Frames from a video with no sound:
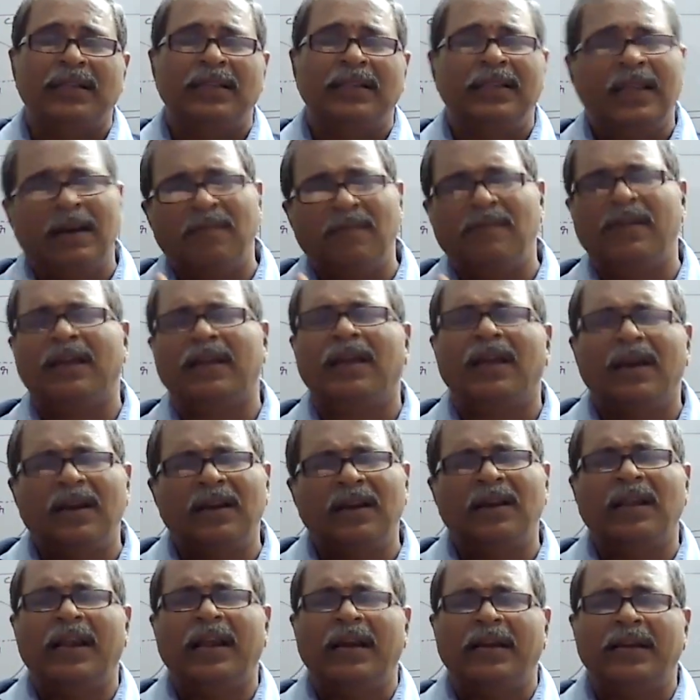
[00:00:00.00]
Then we
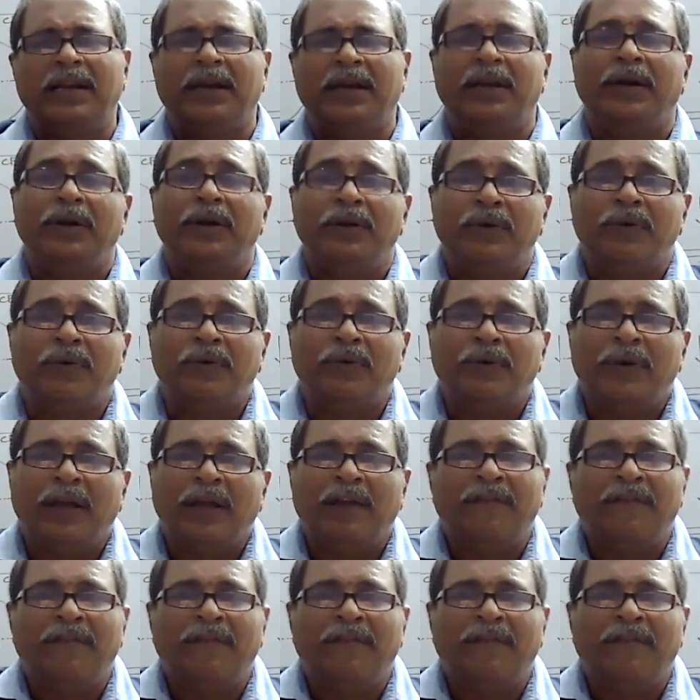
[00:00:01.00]
can enter into